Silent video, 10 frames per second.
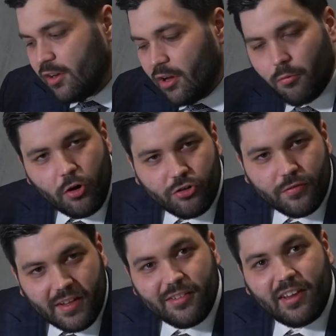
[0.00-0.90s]
a watch of
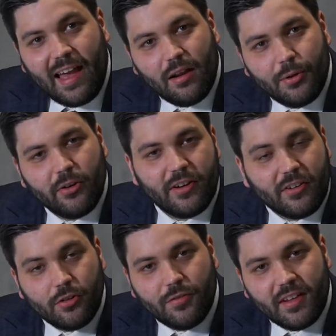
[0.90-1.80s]
this caliber and
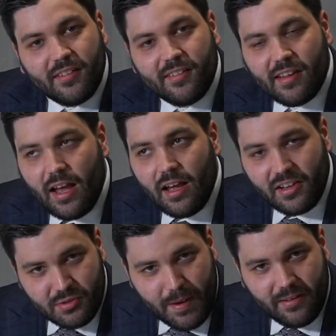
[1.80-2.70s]
of this
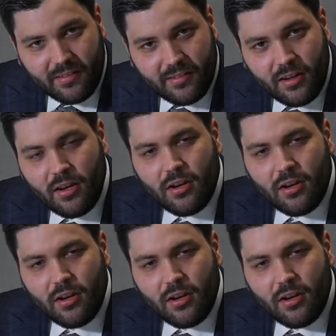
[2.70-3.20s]
expense